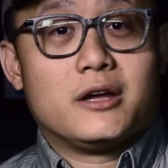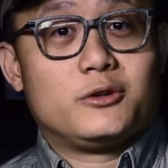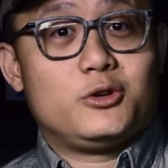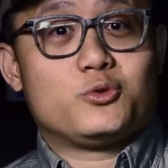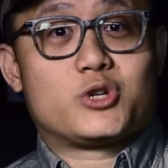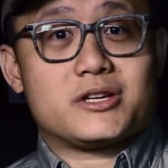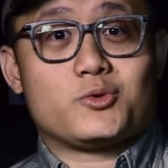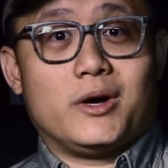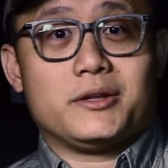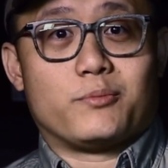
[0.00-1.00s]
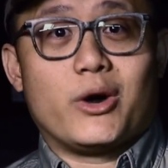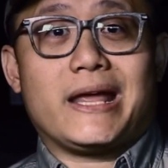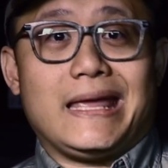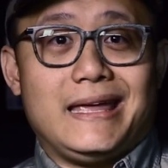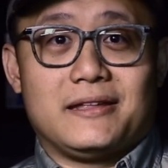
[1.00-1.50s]
Do you just want to
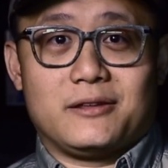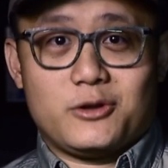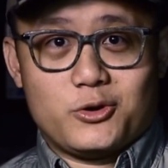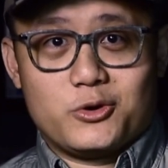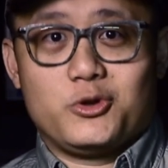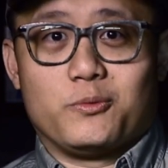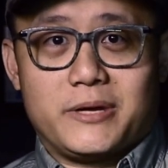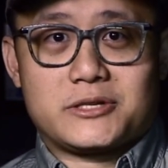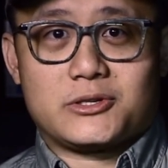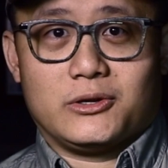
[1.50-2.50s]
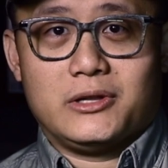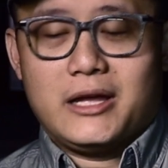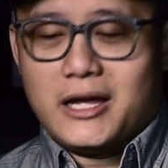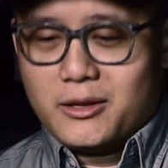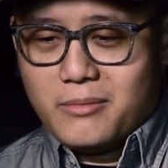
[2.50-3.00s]
break in your new pistol
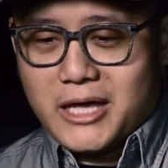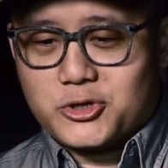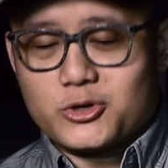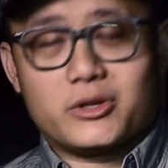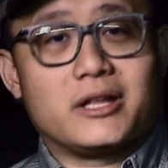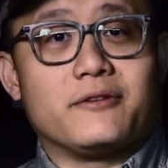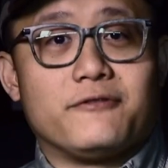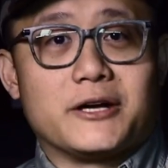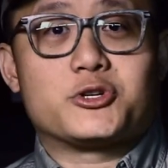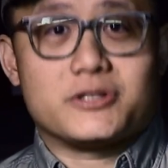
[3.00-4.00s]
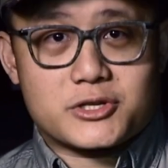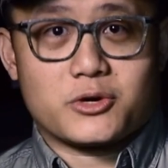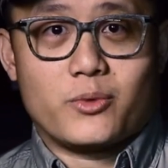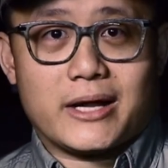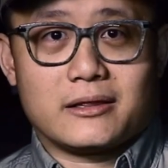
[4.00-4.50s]
and make sure that it functions
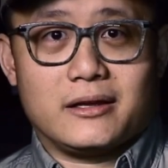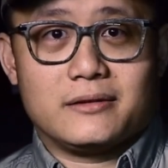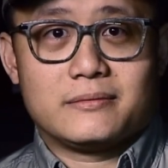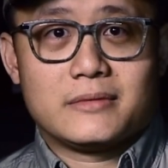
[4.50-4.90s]
correctly?